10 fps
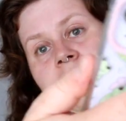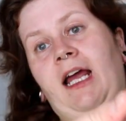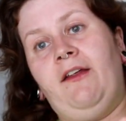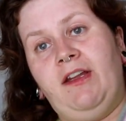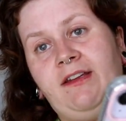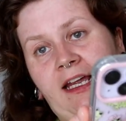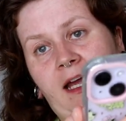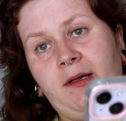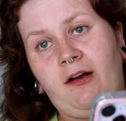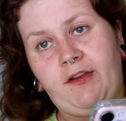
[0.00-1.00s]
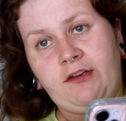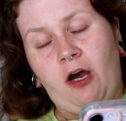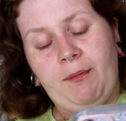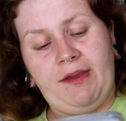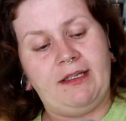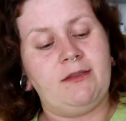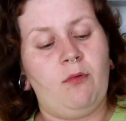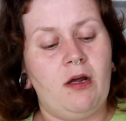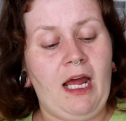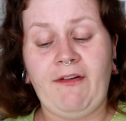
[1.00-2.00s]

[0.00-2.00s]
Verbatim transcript: the kind of the diameter of the top of this one.